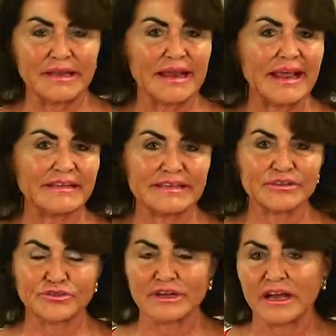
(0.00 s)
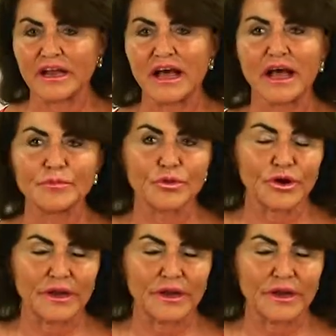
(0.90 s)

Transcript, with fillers: in Ancestry dot com or